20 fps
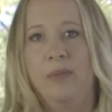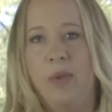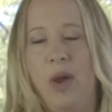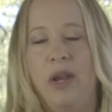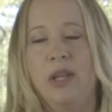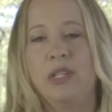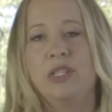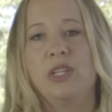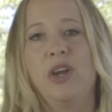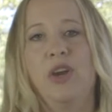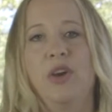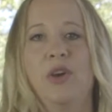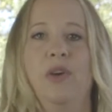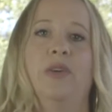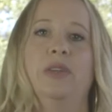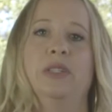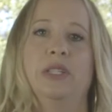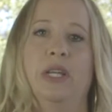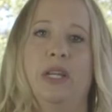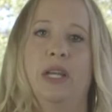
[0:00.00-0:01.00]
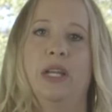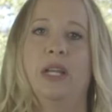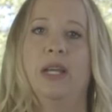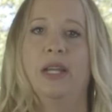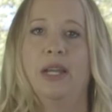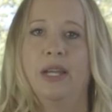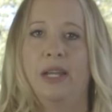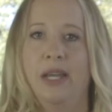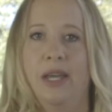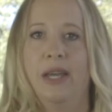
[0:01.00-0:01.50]
monotone,
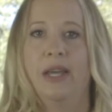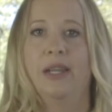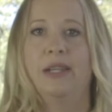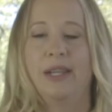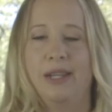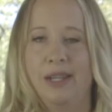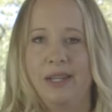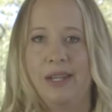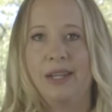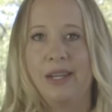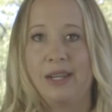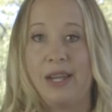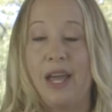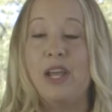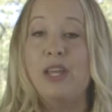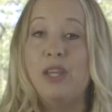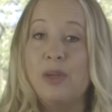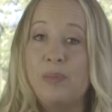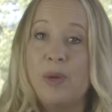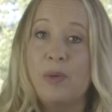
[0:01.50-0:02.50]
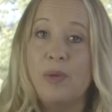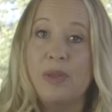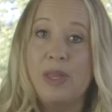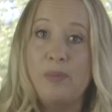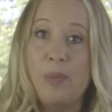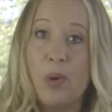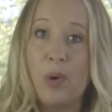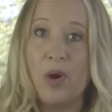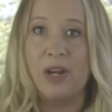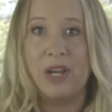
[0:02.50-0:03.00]
da-da-da-da-da-da-da-da-da, you'd be really
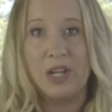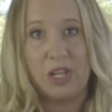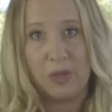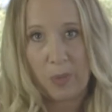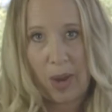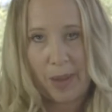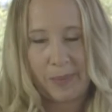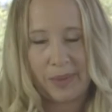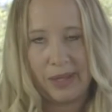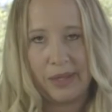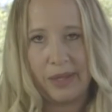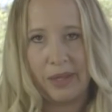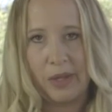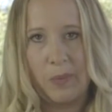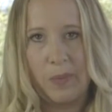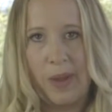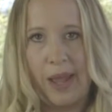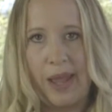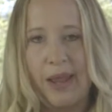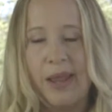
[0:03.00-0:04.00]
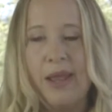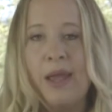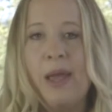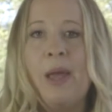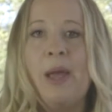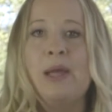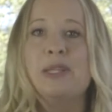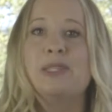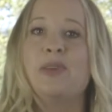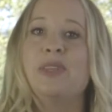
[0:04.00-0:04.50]
bored and you'd probably click away.
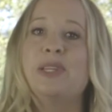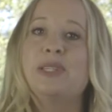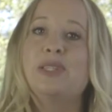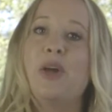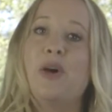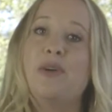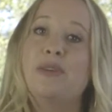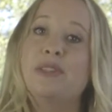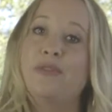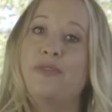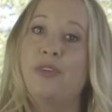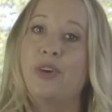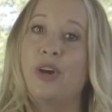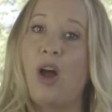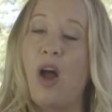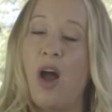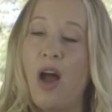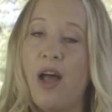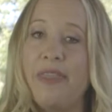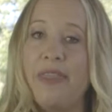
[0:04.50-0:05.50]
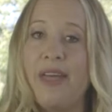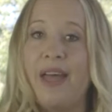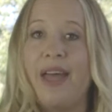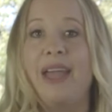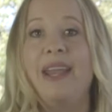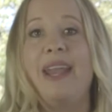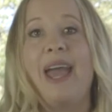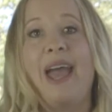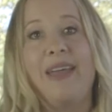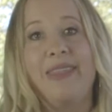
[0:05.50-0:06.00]
So this goes for
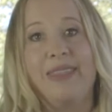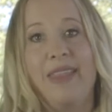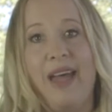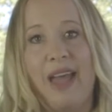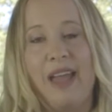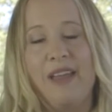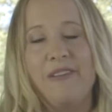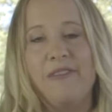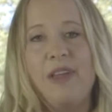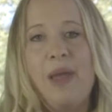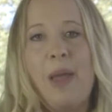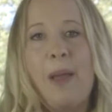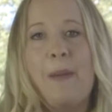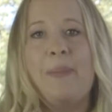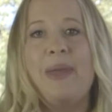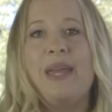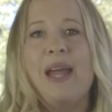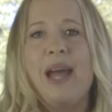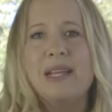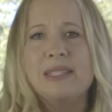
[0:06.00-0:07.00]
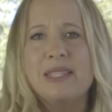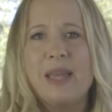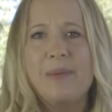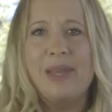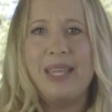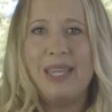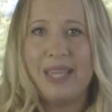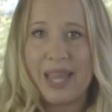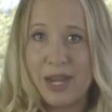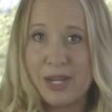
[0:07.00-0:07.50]
online and live. Because I'm
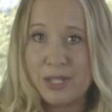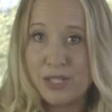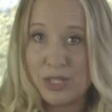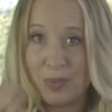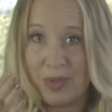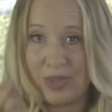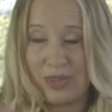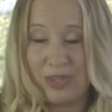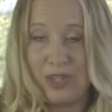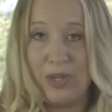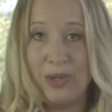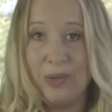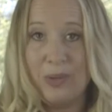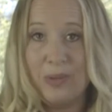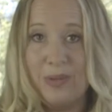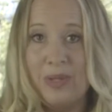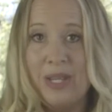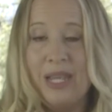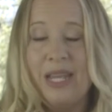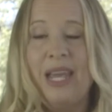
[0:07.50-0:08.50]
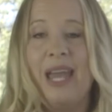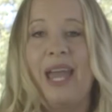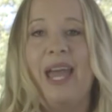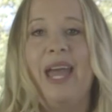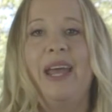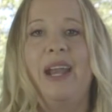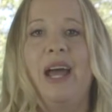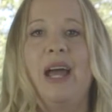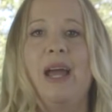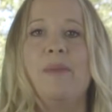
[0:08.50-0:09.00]
engaged with you
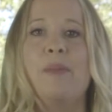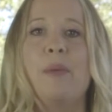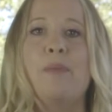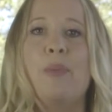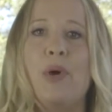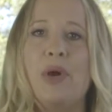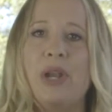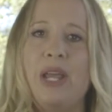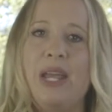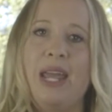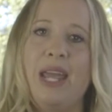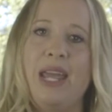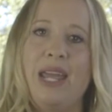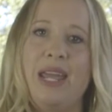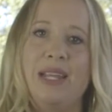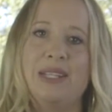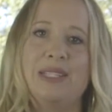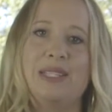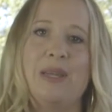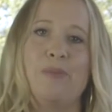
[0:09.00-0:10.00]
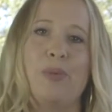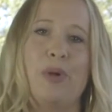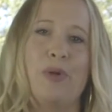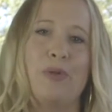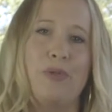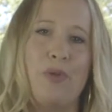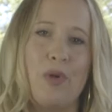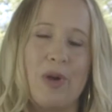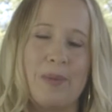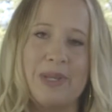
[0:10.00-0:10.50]
and I'm putting in some
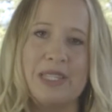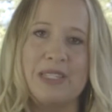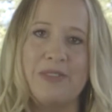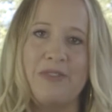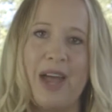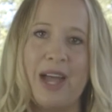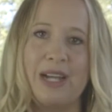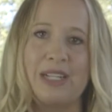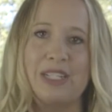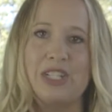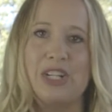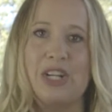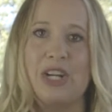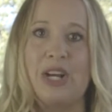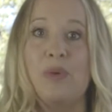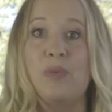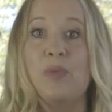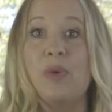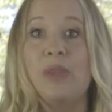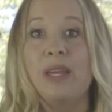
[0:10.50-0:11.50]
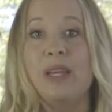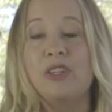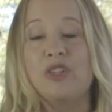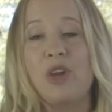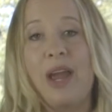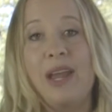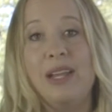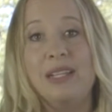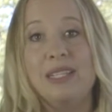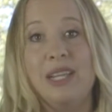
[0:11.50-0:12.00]
performance factor and really
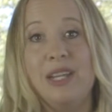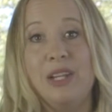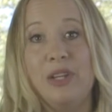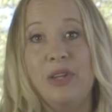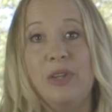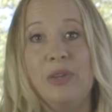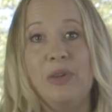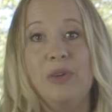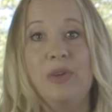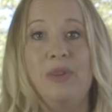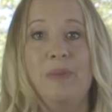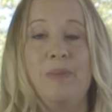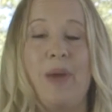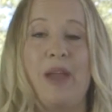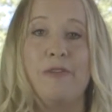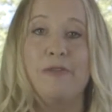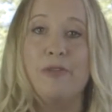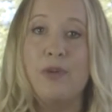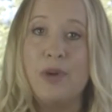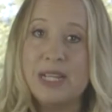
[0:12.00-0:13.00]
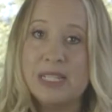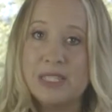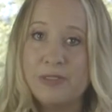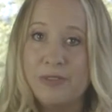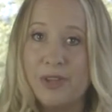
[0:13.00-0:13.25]
trying to include my voice